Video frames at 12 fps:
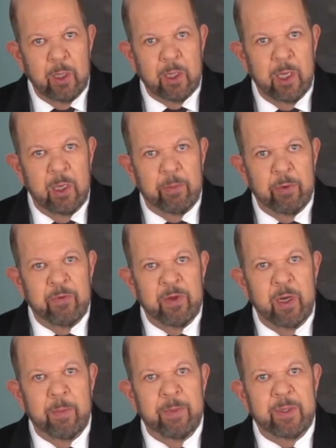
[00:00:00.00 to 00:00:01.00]
can
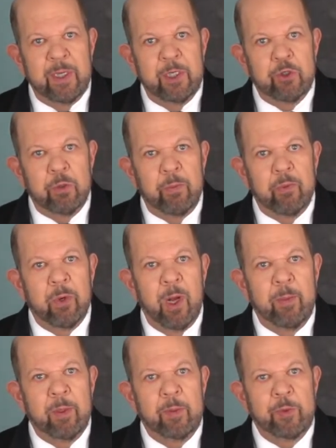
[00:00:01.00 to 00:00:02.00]
prevent potential
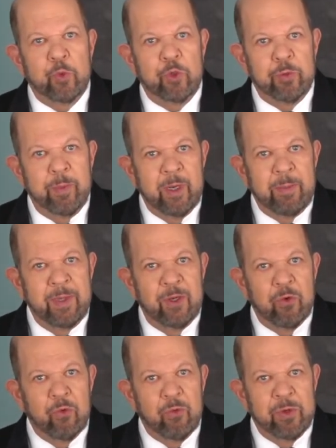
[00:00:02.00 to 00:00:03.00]
problems which might be
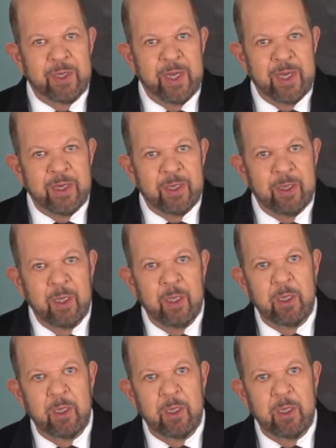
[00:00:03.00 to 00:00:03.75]
created